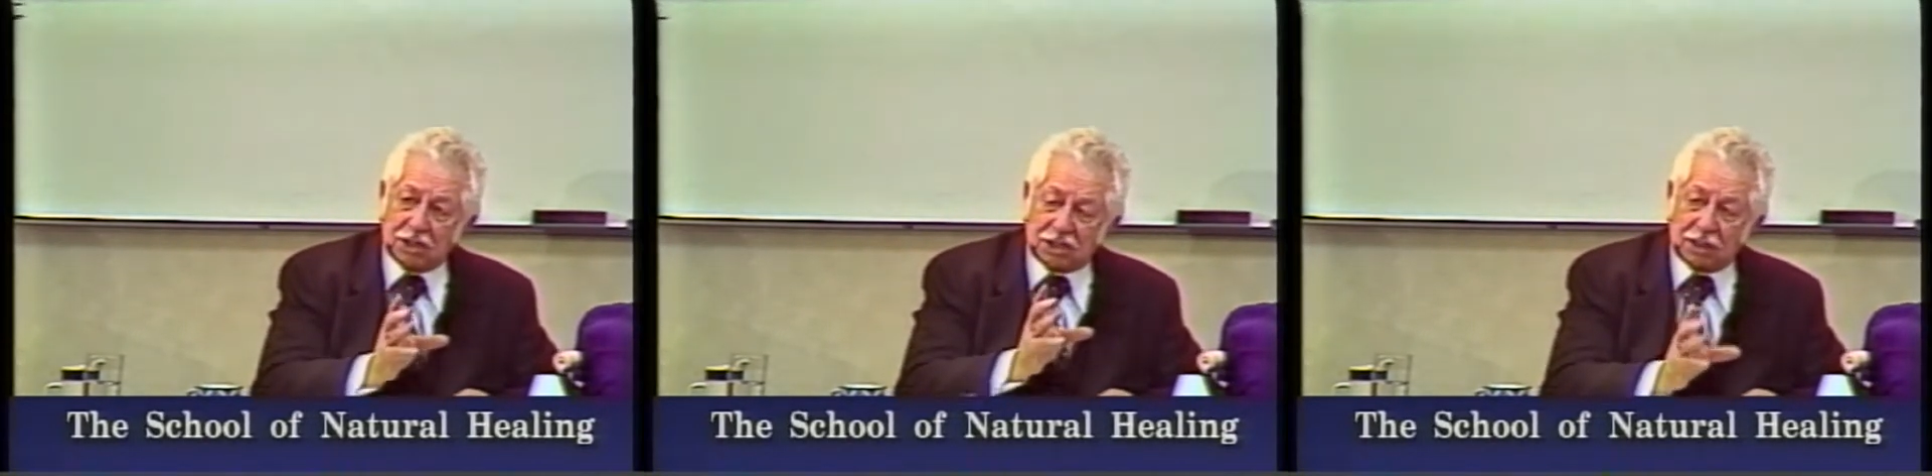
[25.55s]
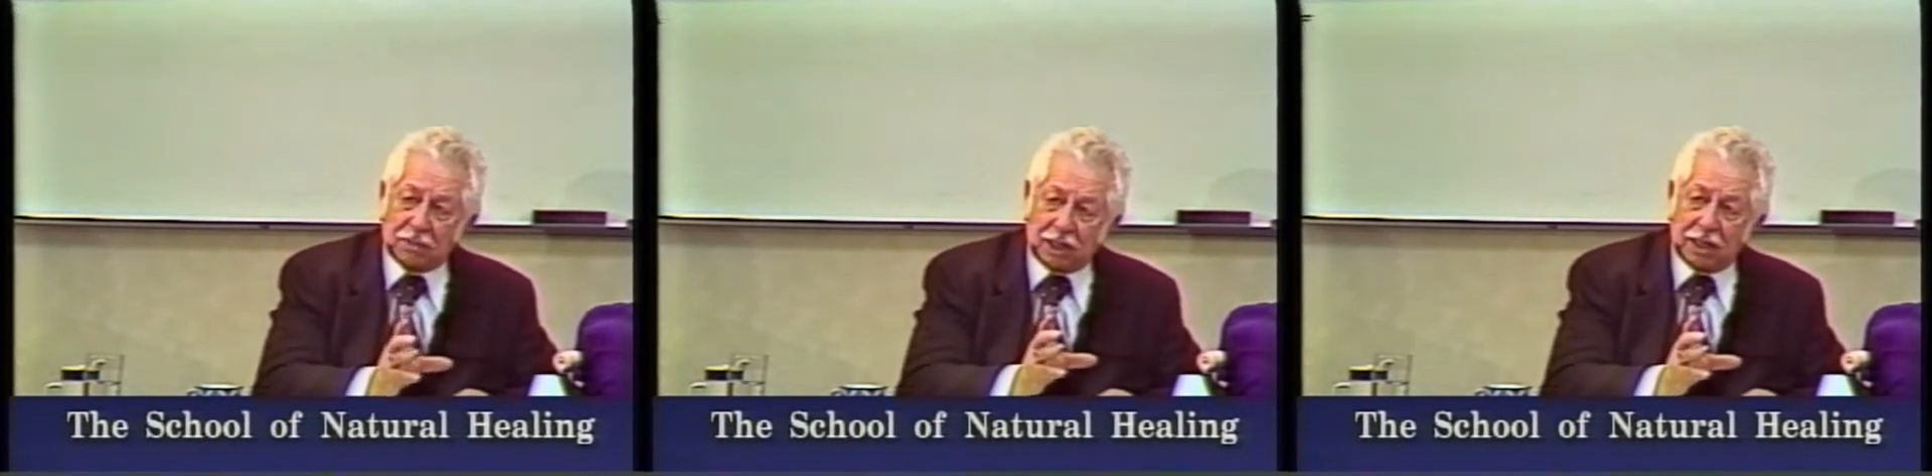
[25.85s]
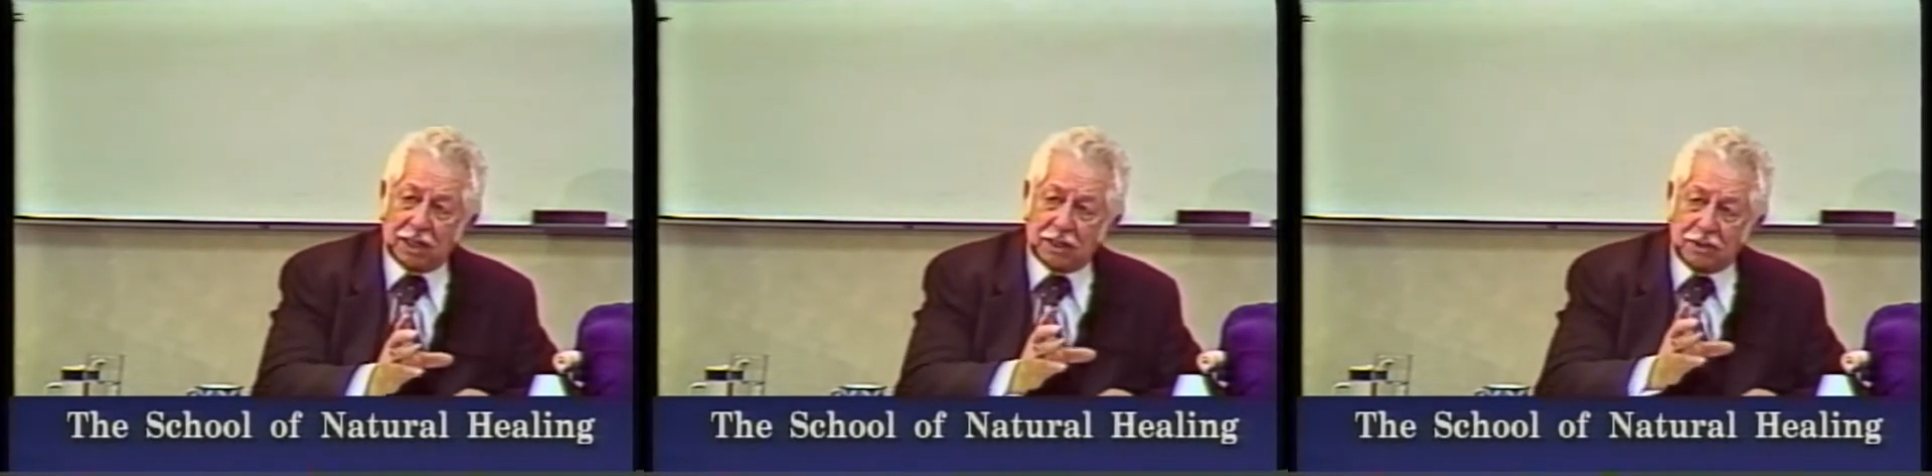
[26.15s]

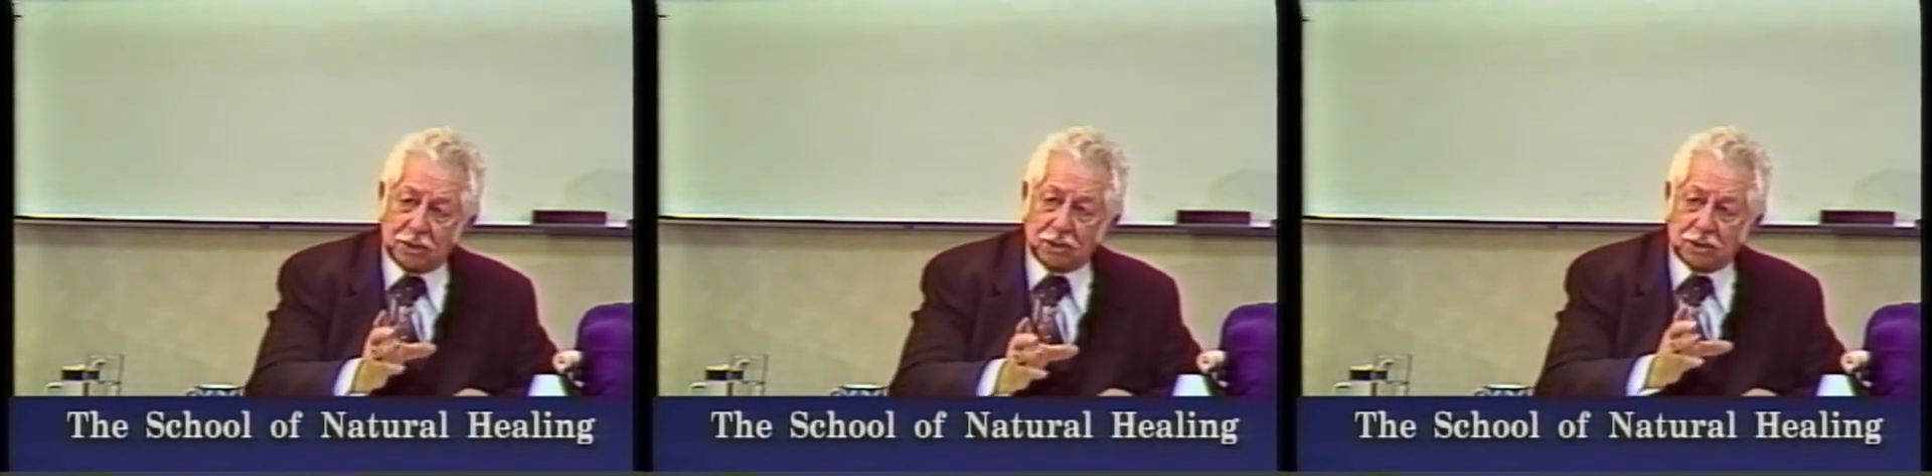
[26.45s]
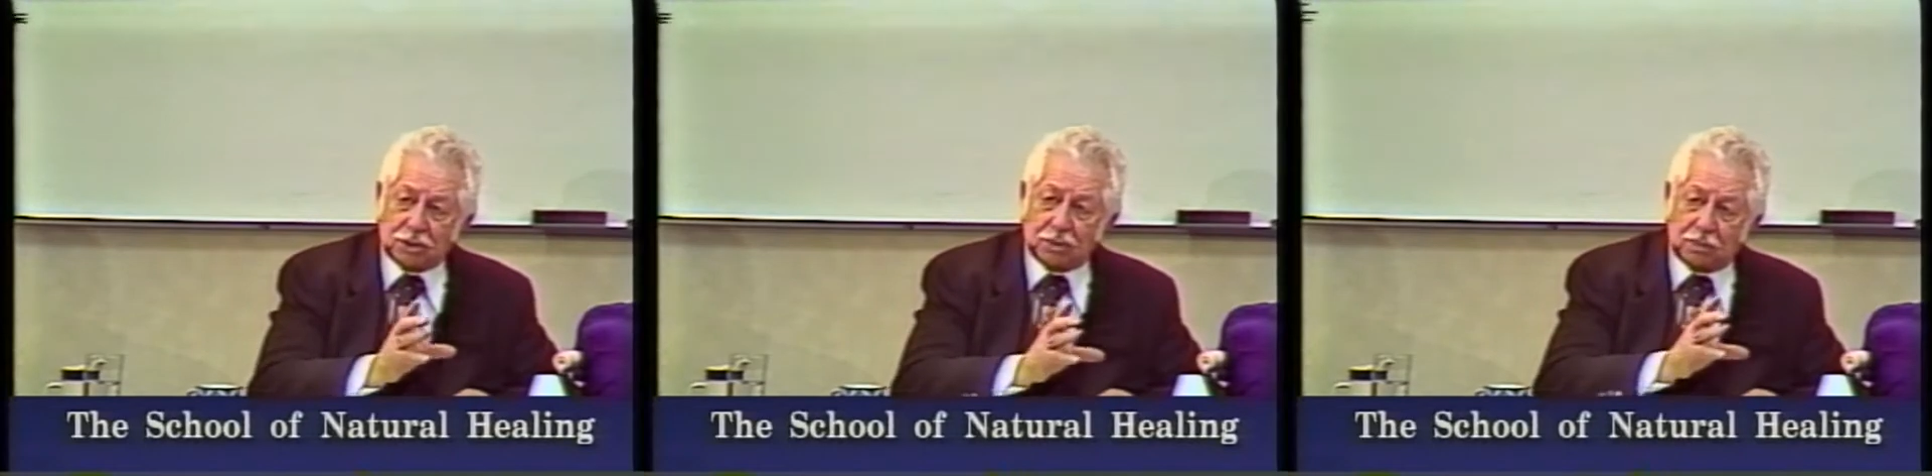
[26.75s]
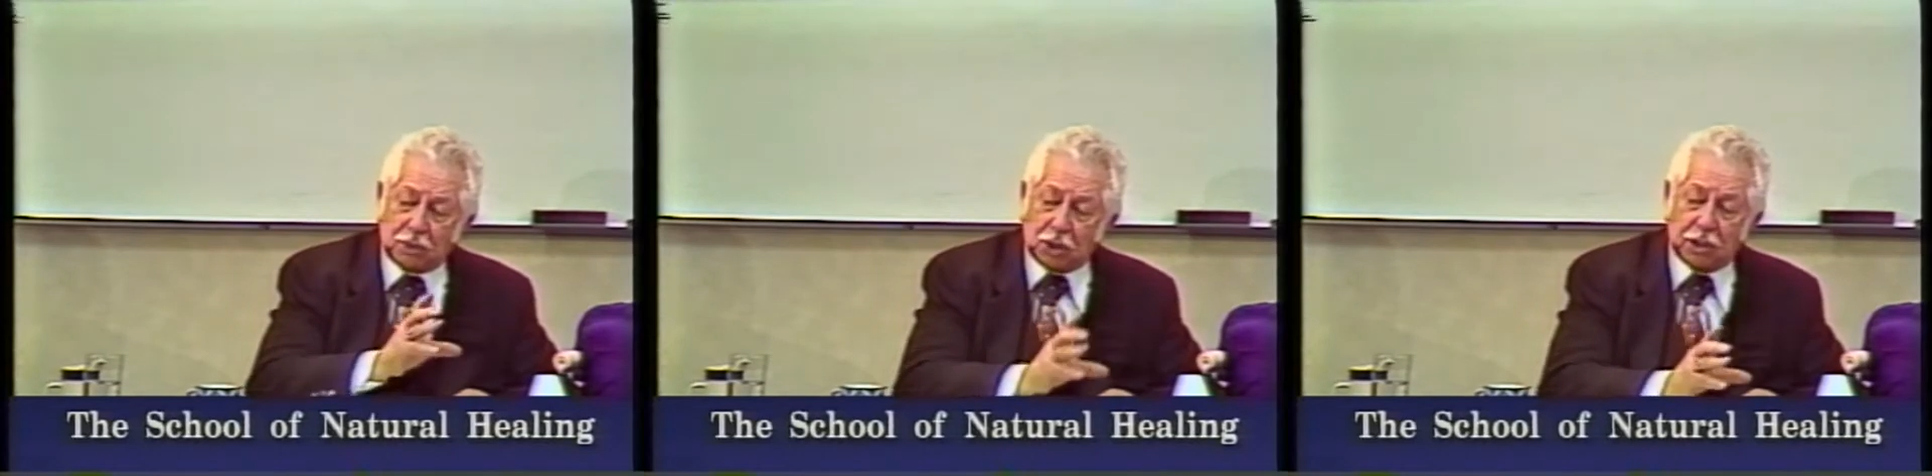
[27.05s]
assimilated and used to
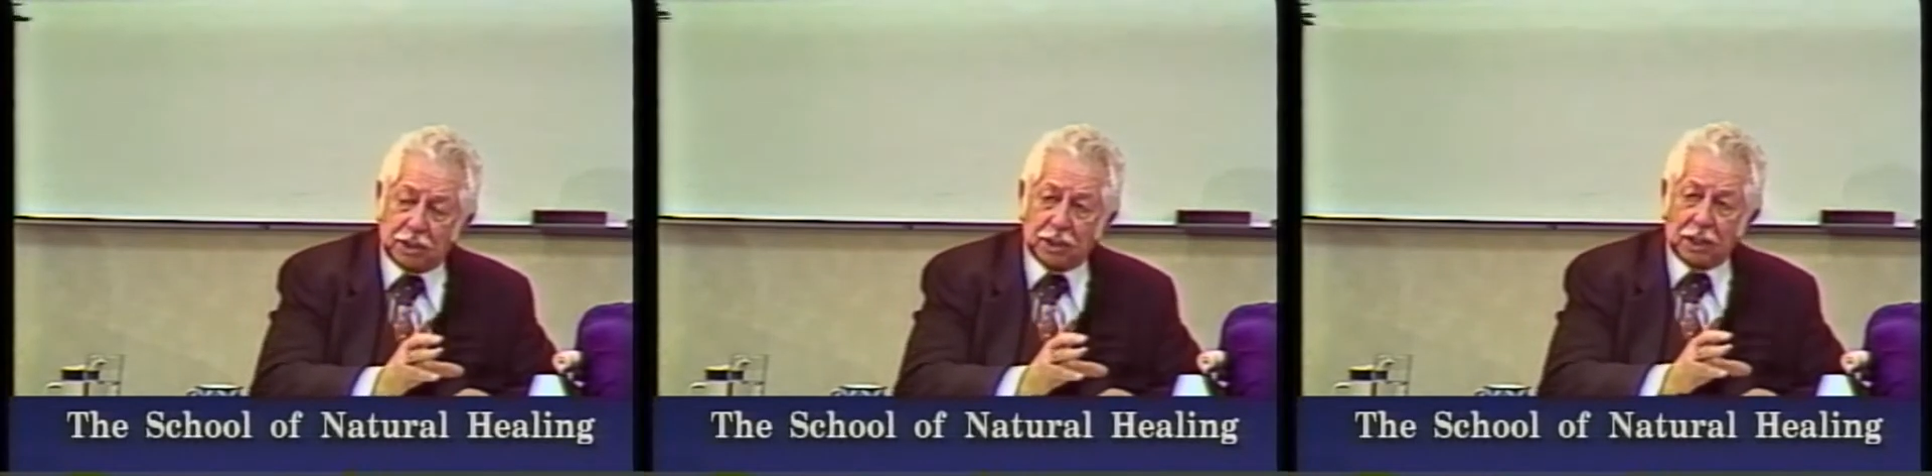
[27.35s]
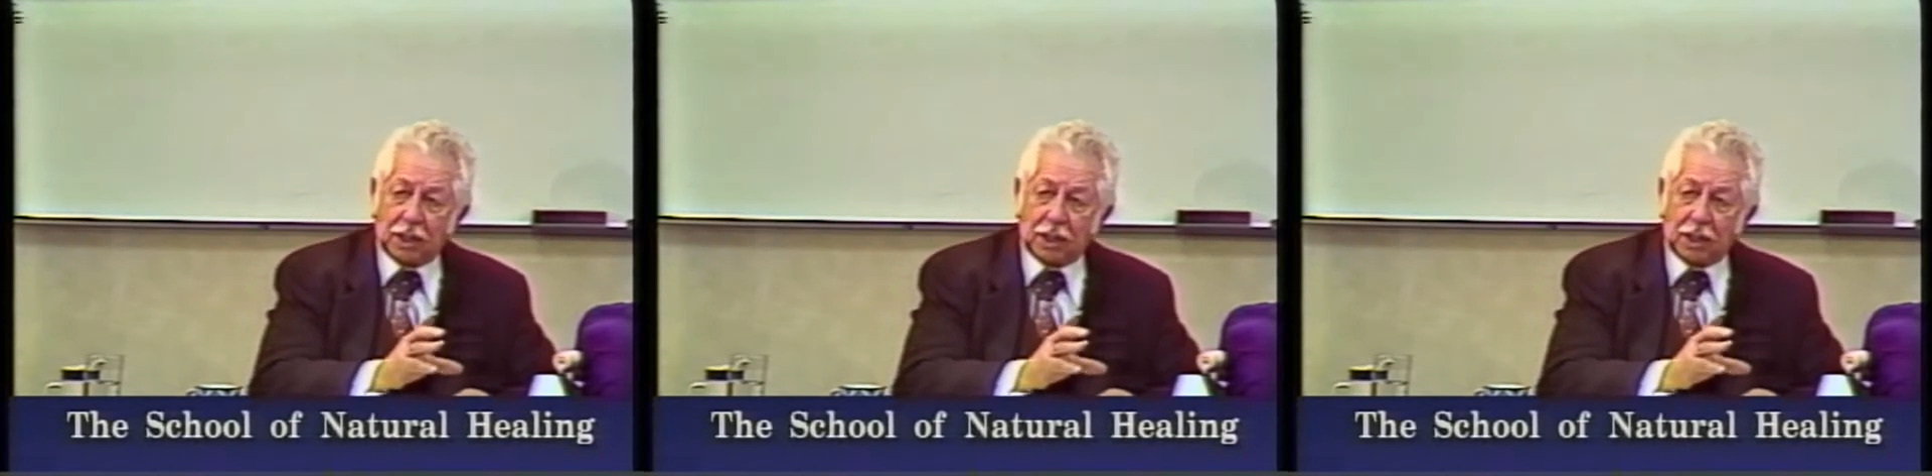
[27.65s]
good